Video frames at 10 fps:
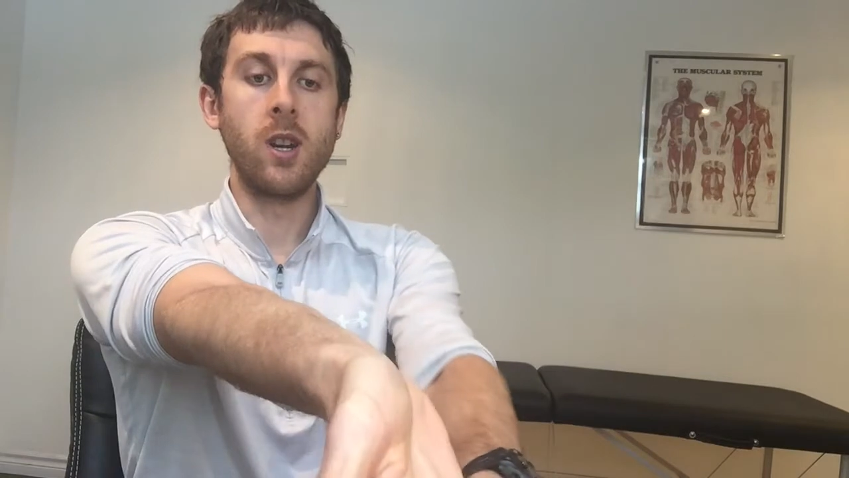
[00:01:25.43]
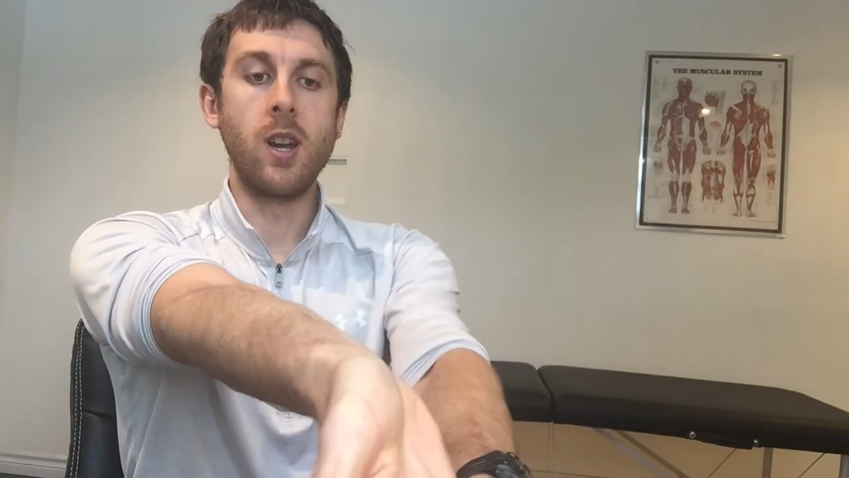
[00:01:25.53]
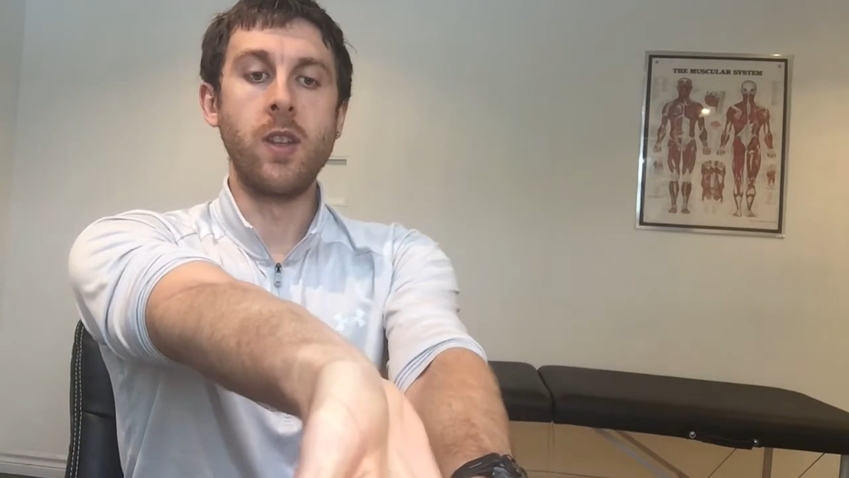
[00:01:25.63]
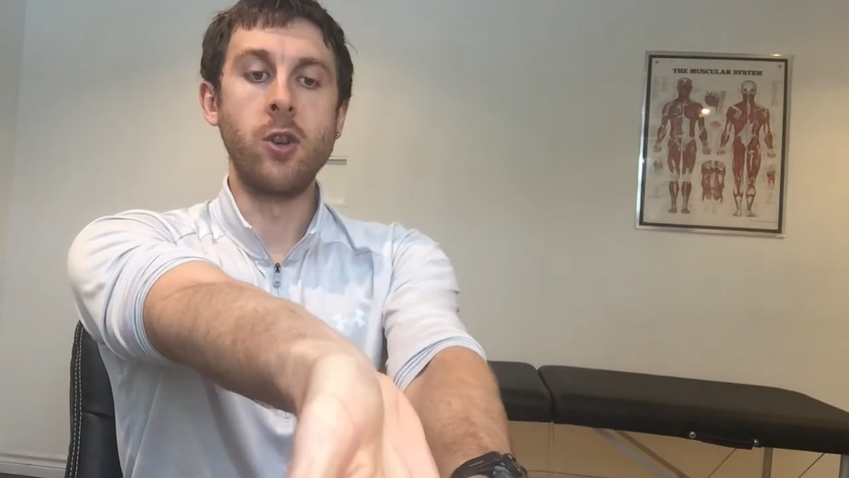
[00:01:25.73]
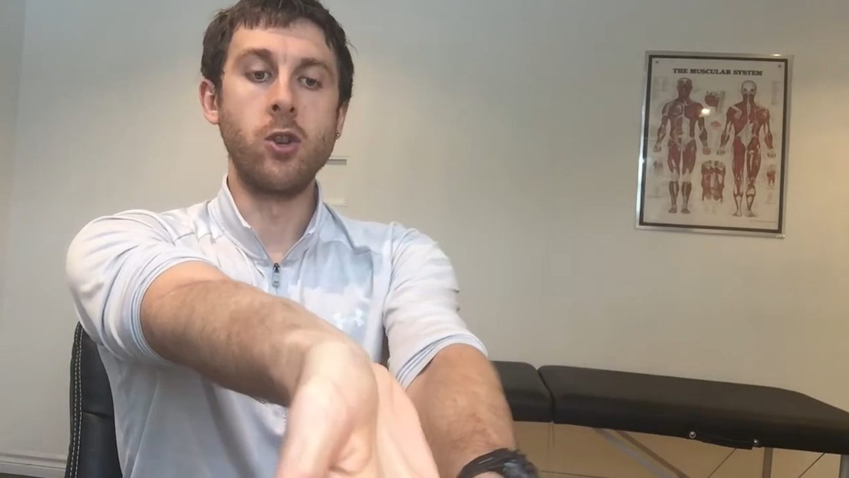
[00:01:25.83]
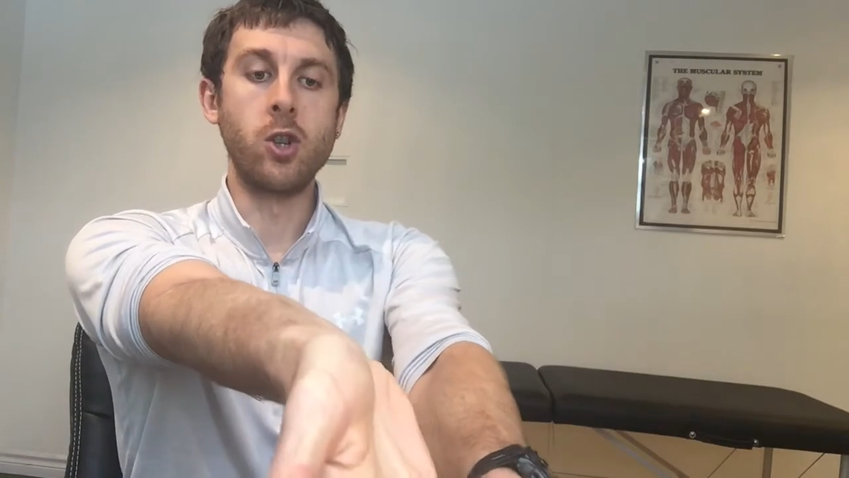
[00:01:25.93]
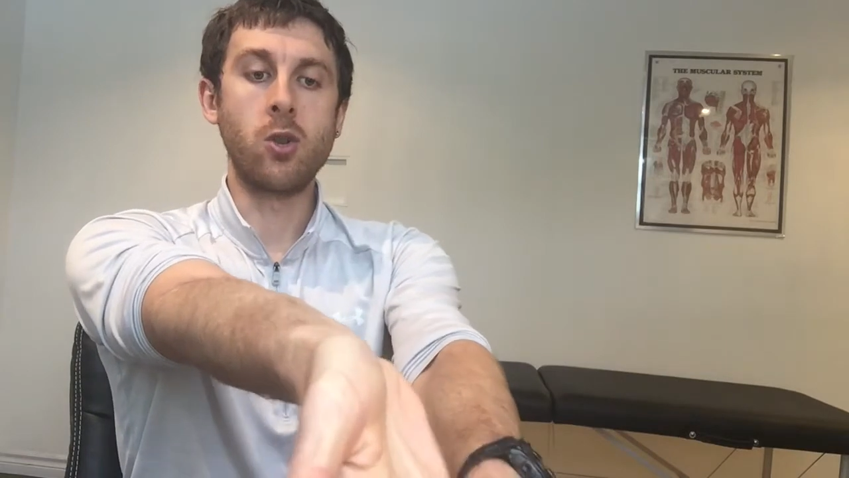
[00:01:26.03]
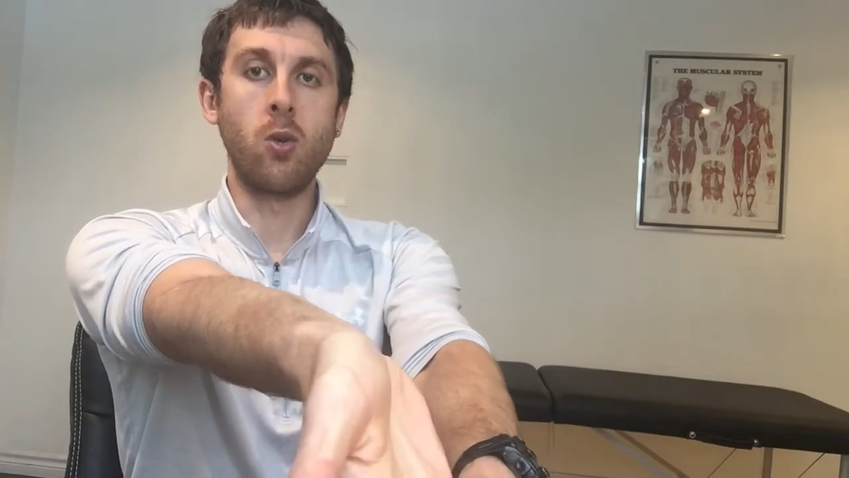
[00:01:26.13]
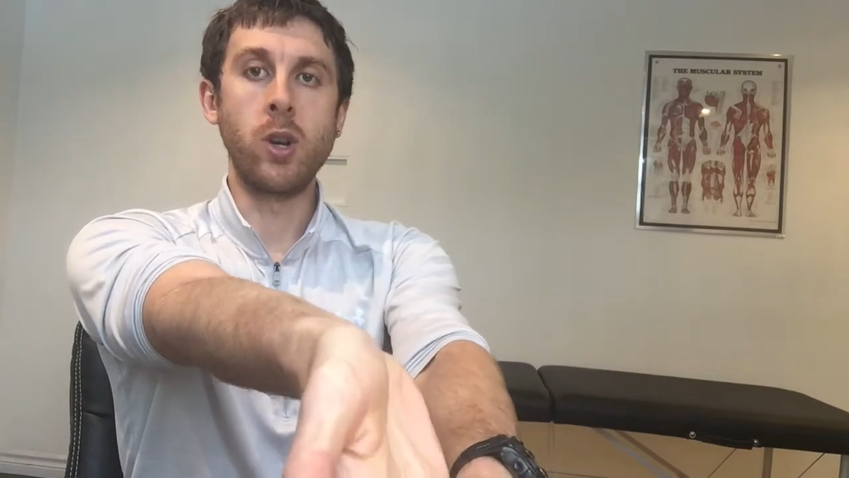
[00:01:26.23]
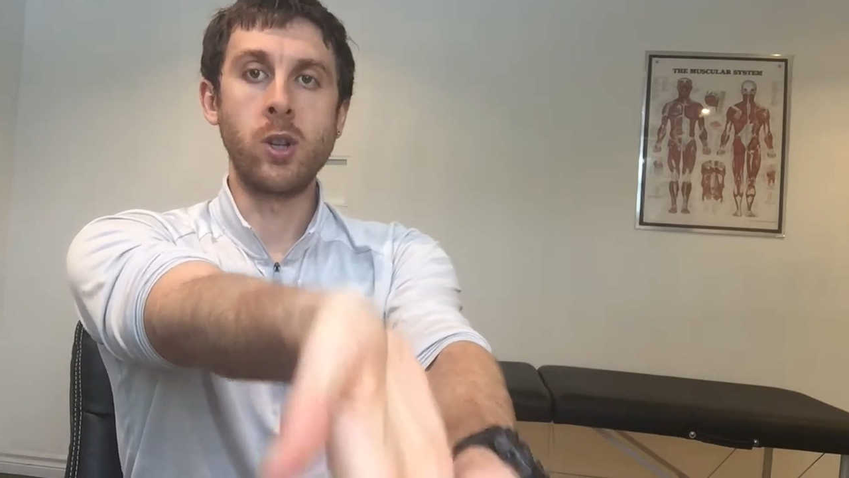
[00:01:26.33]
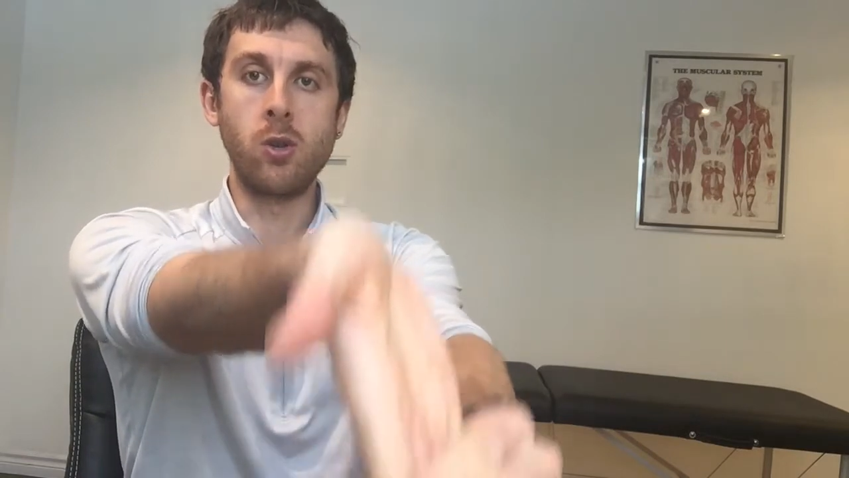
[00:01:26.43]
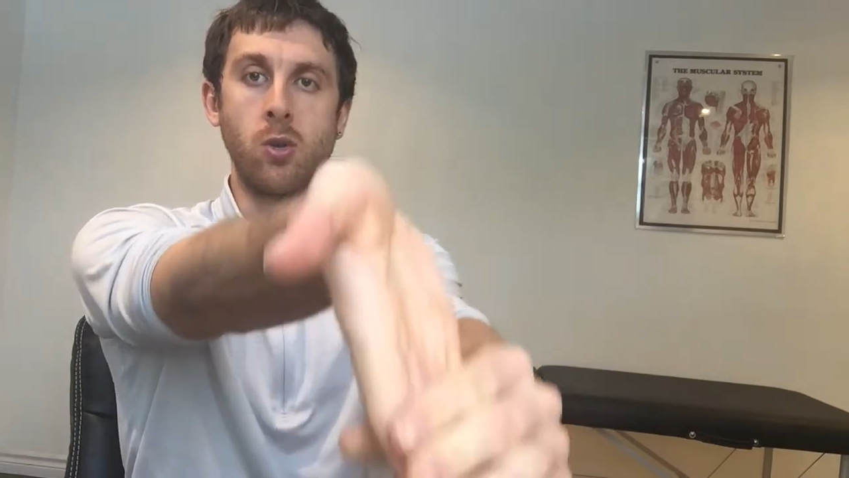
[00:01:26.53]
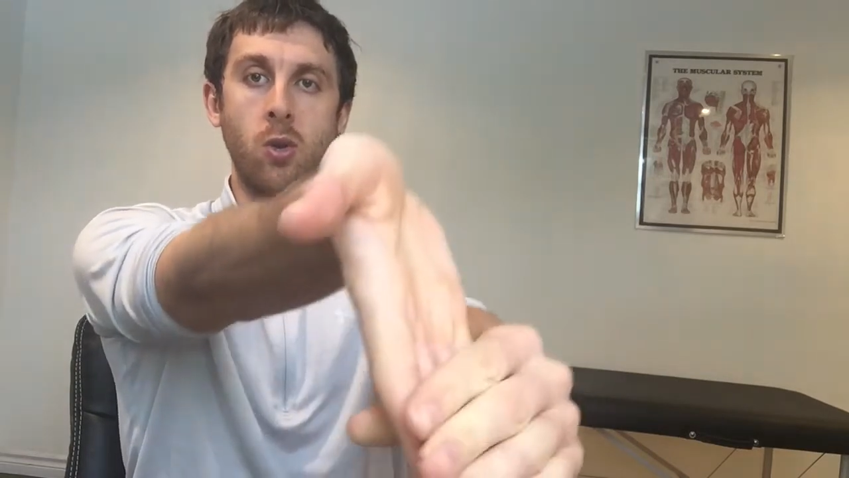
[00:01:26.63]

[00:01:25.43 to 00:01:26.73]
and then you're just going to